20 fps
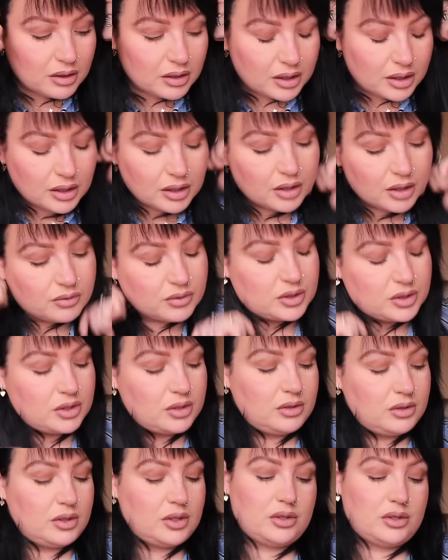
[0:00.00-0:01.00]
you know,
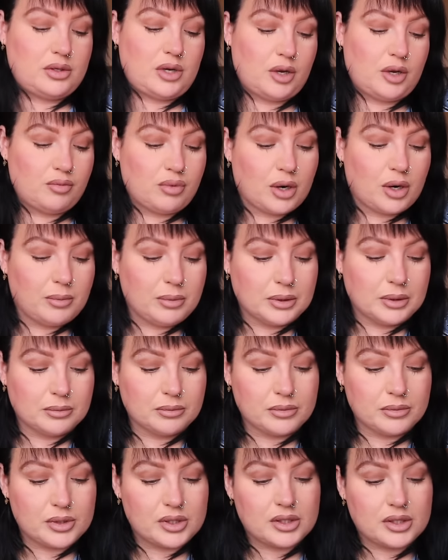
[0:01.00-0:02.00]
there's no
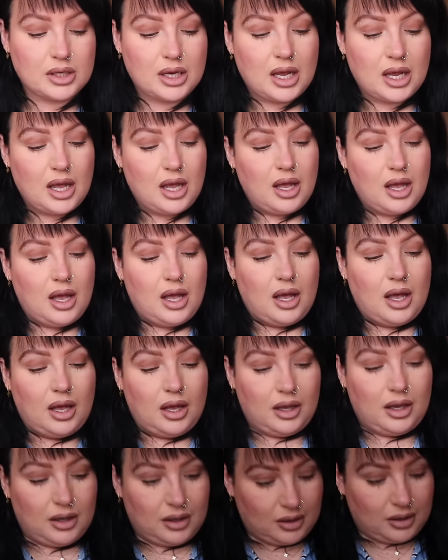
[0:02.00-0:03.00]
problems.
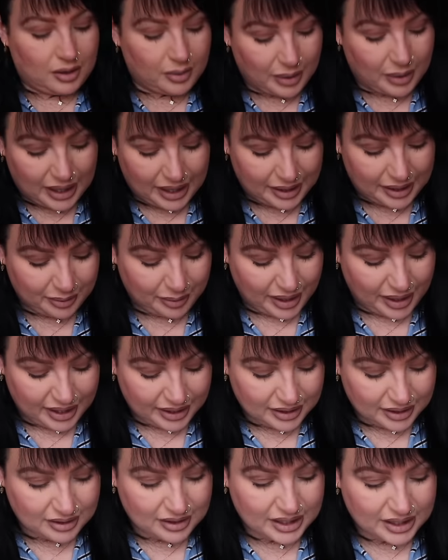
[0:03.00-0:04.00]
Well,
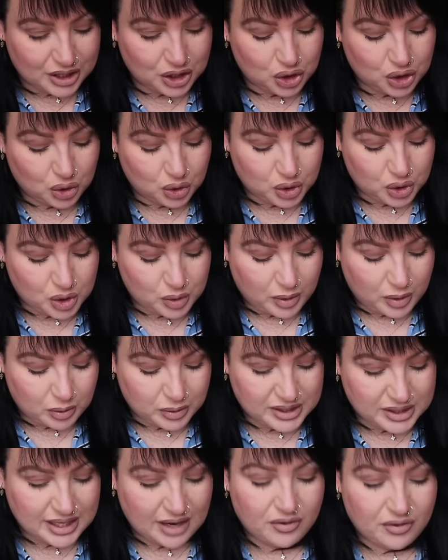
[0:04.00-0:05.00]
anyway, these shorts as well were
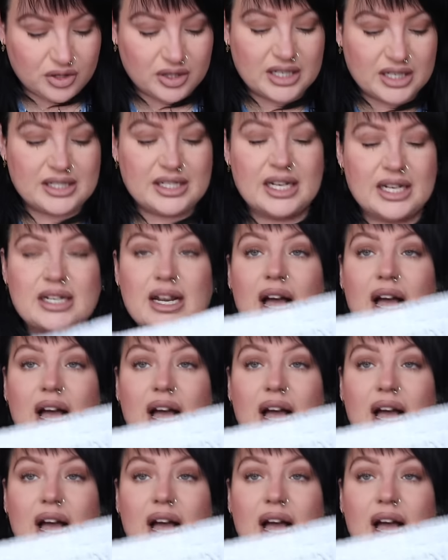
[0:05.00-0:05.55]
£7. They did